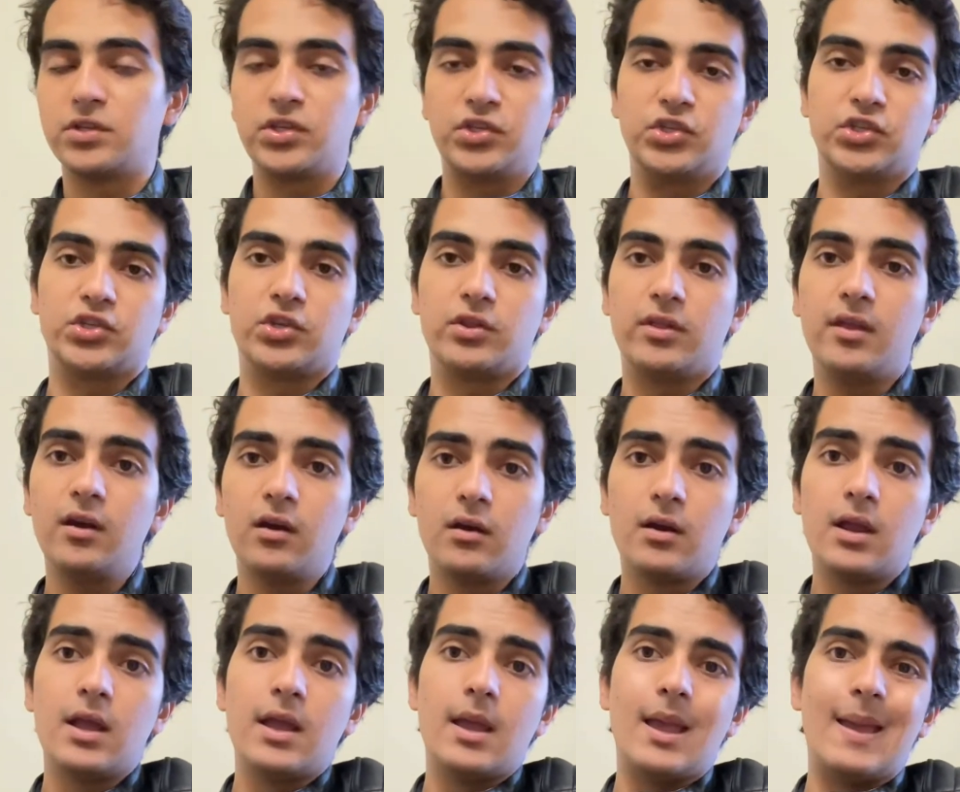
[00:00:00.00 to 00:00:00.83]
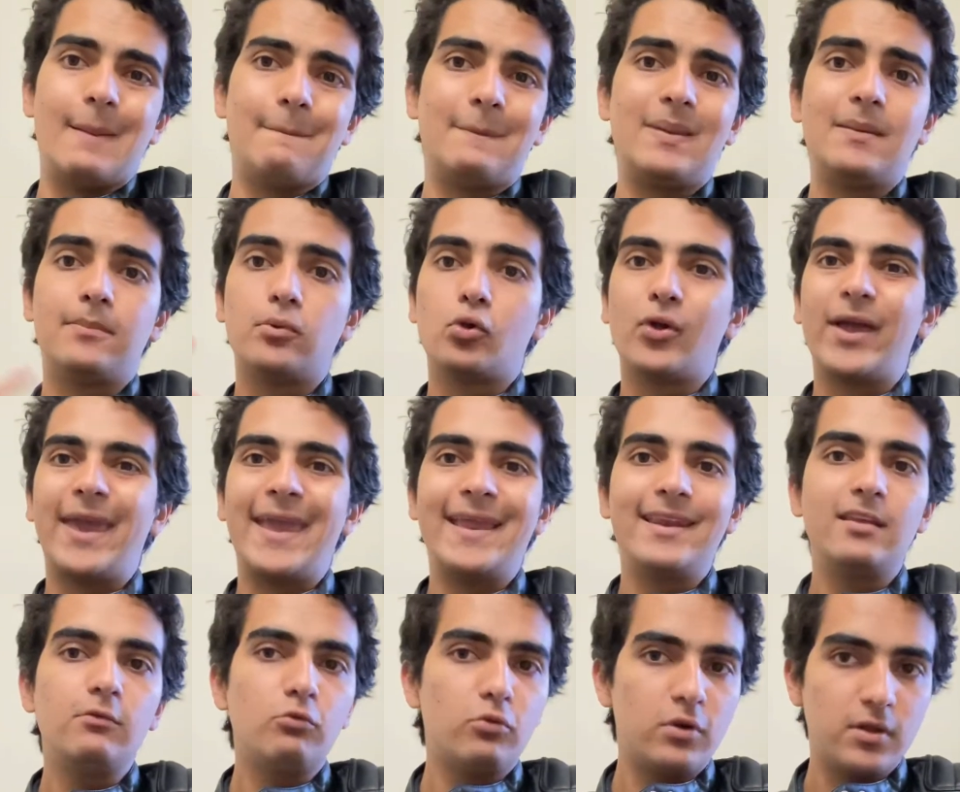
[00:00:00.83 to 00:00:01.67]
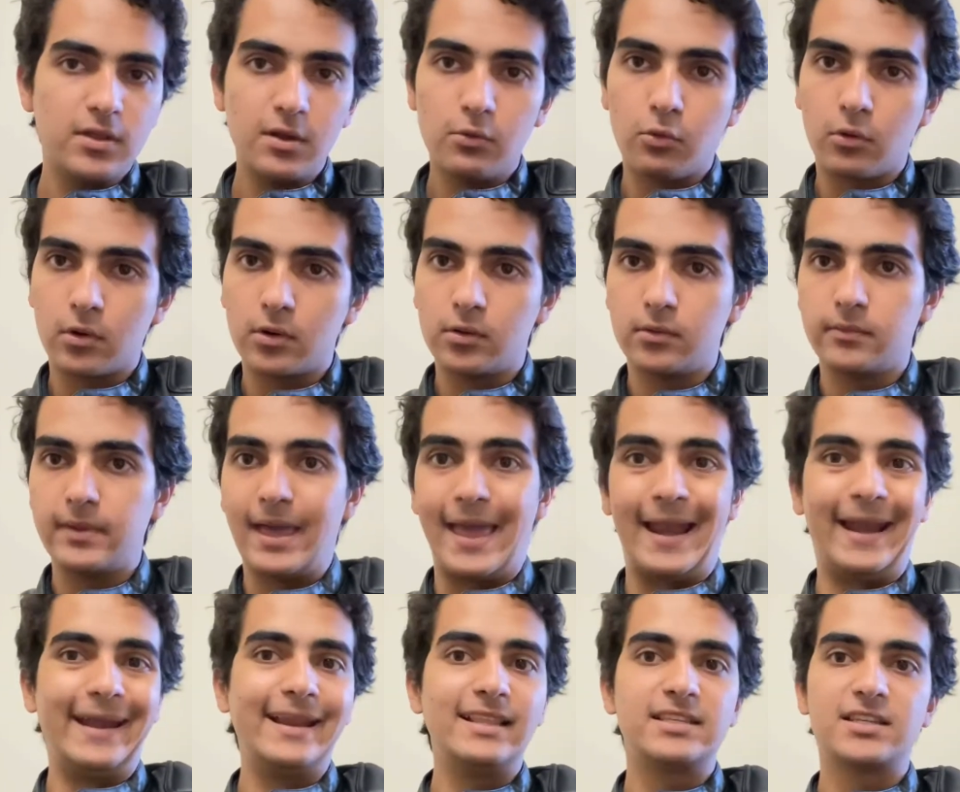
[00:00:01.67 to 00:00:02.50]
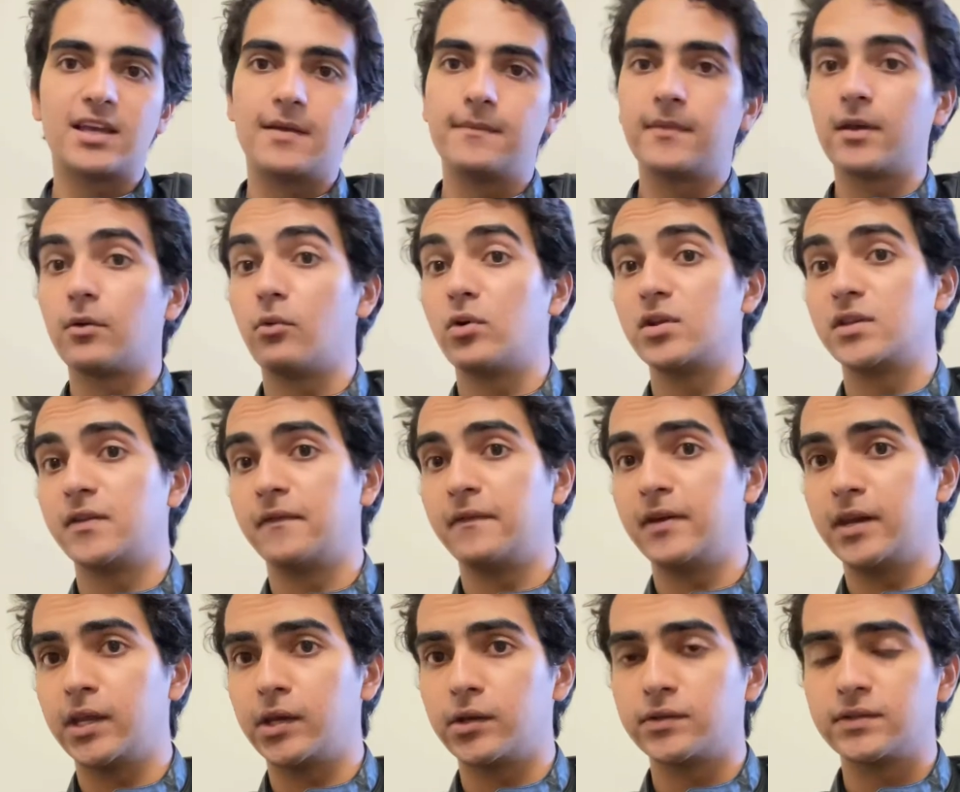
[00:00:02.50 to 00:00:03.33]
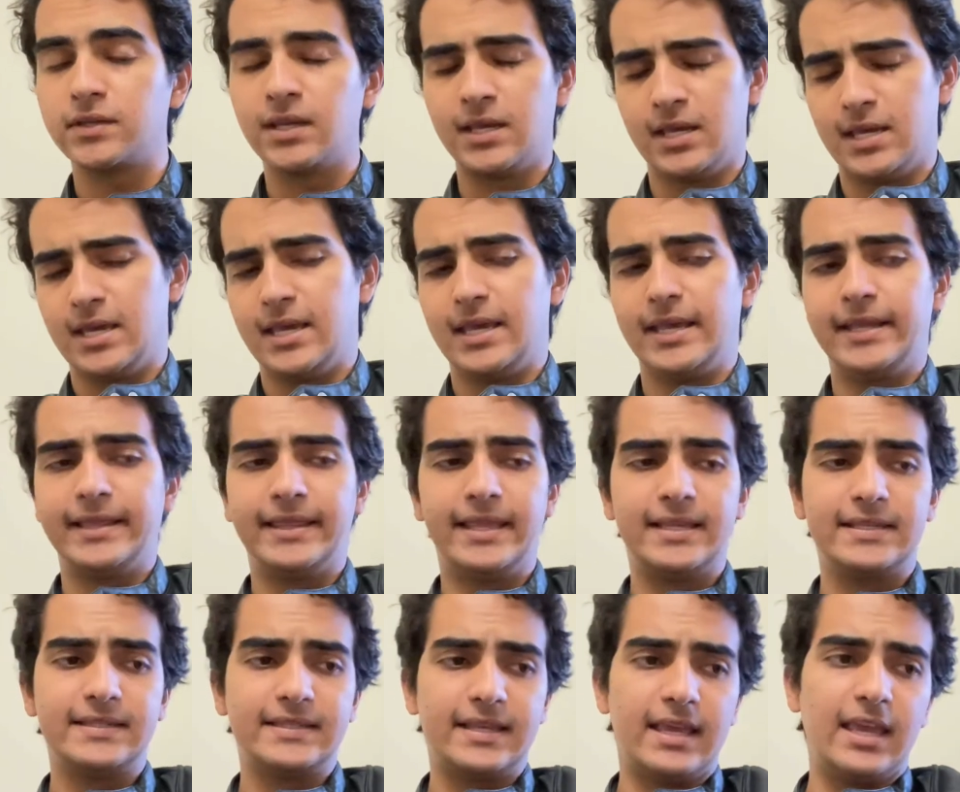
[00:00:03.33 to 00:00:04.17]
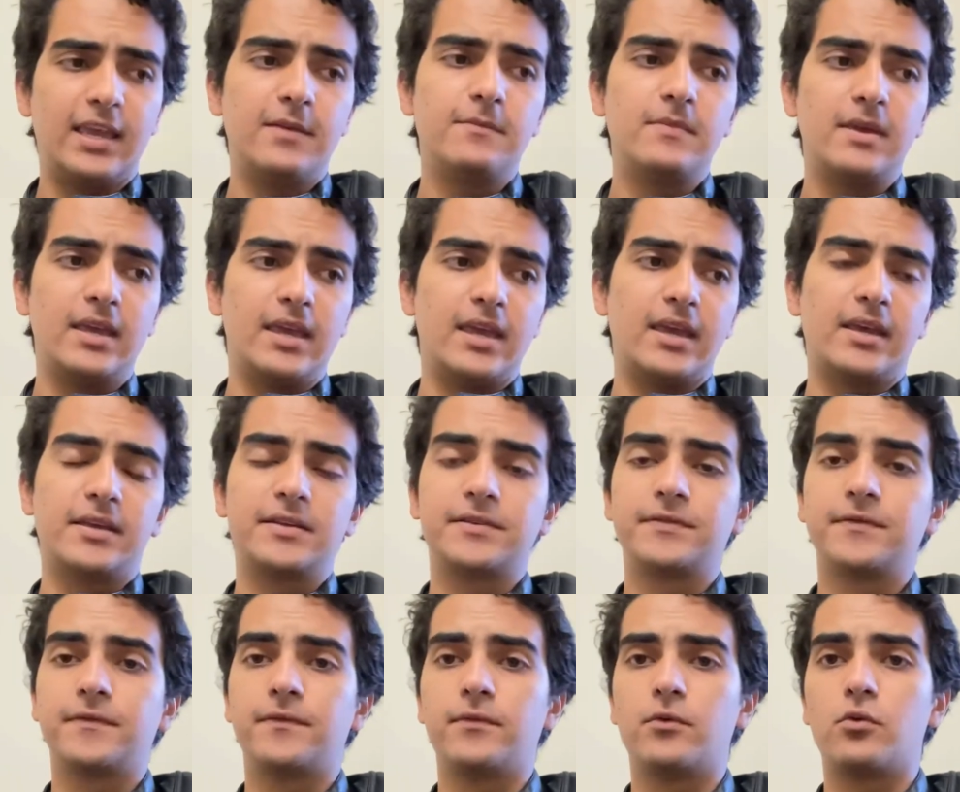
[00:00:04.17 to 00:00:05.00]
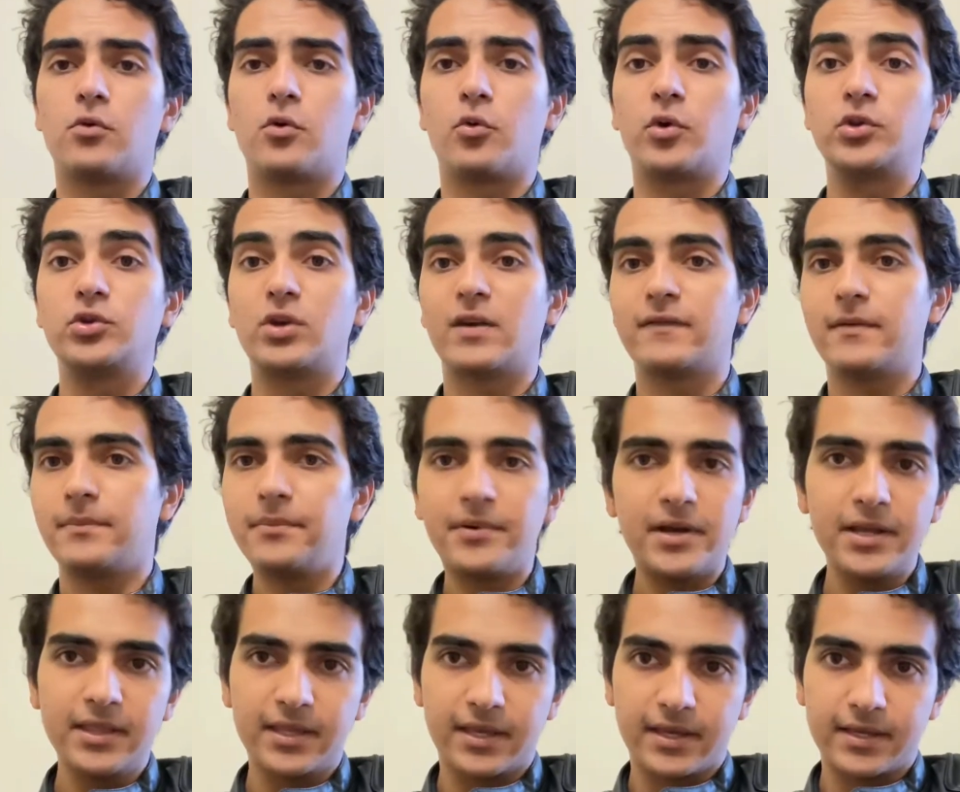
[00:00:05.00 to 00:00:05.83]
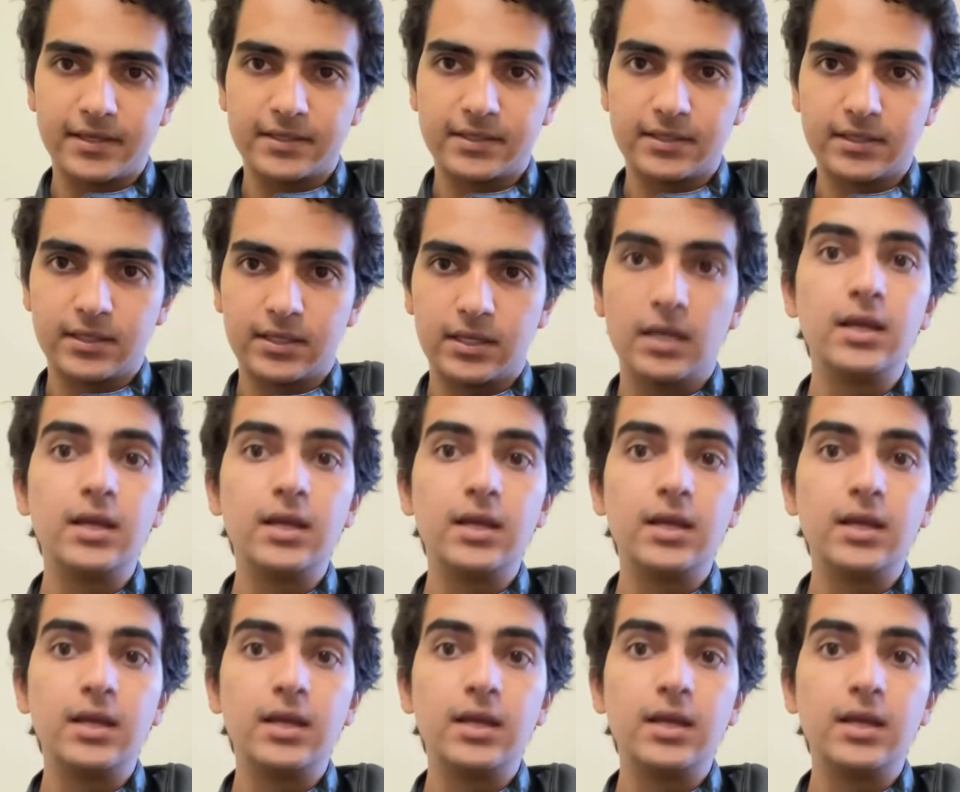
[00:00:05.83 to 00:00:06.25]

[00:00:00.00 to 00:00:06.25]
You just there, people anywhere in the world at any time can watch the videos. The same is for when you have a podcast.